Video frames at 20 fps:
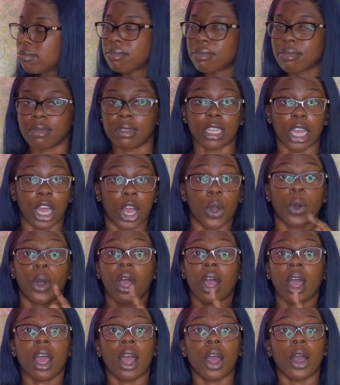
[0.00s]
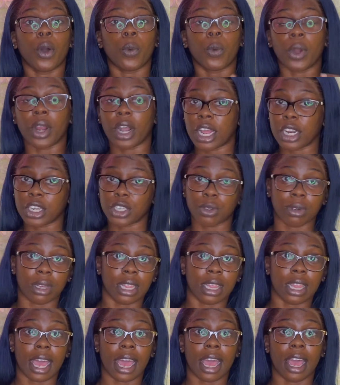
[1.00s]
no we're not
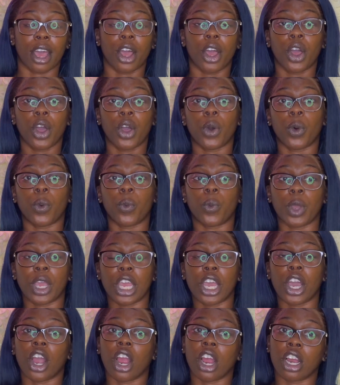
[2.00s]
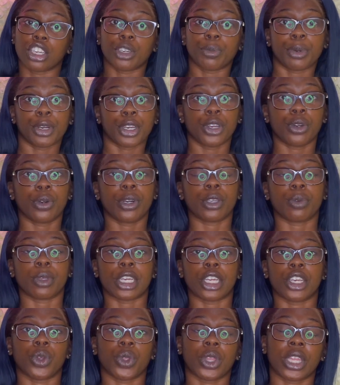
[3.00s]
doing that we are entrepreneurs we
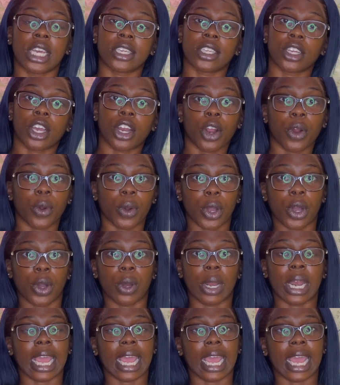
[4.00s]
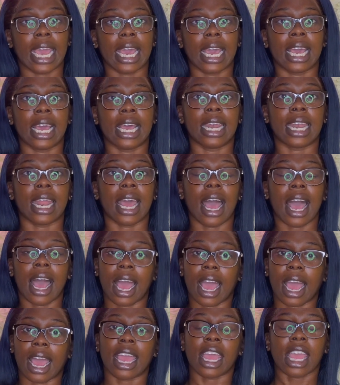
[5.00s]
can do things on our own and
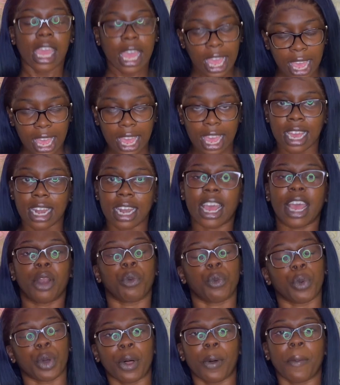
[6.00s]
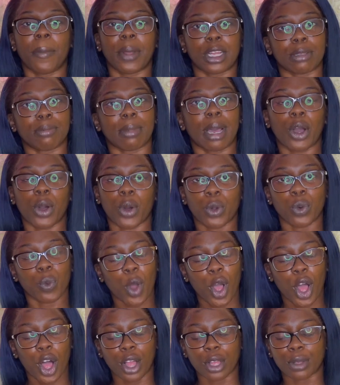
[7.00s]
I can and will build my own
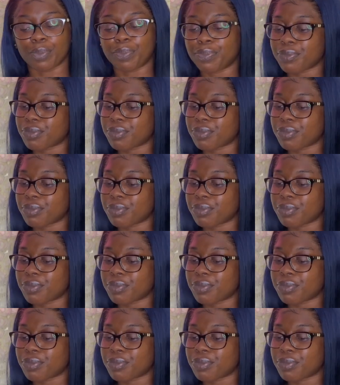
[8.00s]
wall